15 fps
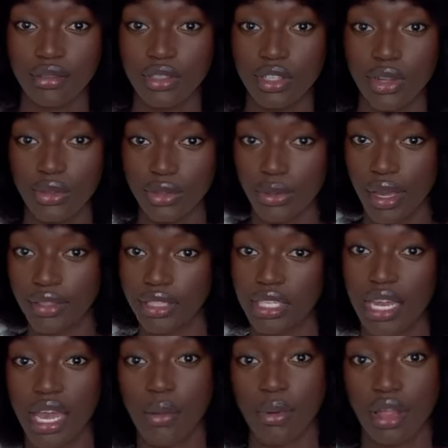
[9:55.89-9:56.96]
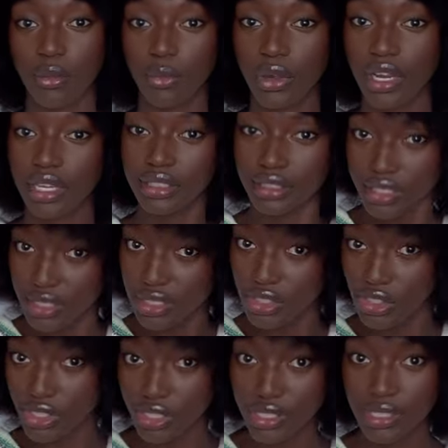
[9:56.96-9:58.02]
you know, throughout the day while I'm wearing this,
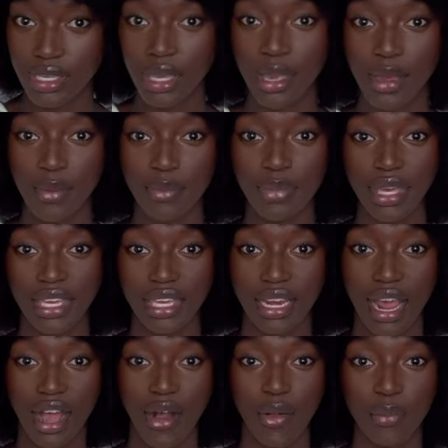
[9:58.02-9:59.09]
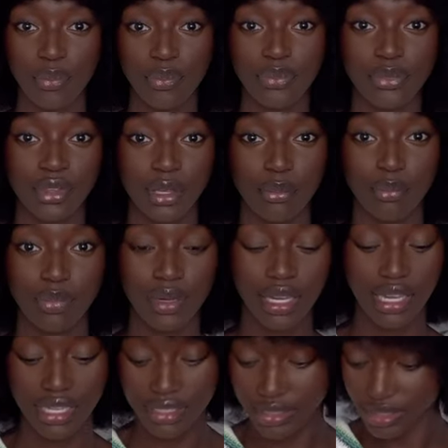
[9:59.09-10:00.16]
just pick it out.
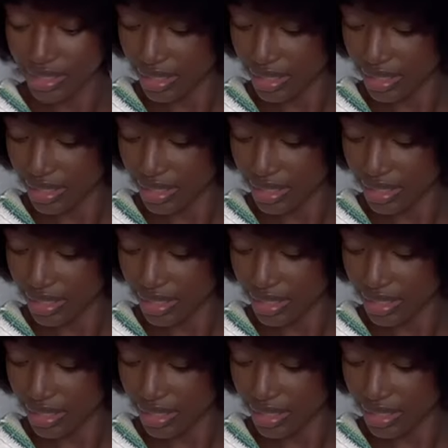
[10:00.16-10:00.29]
But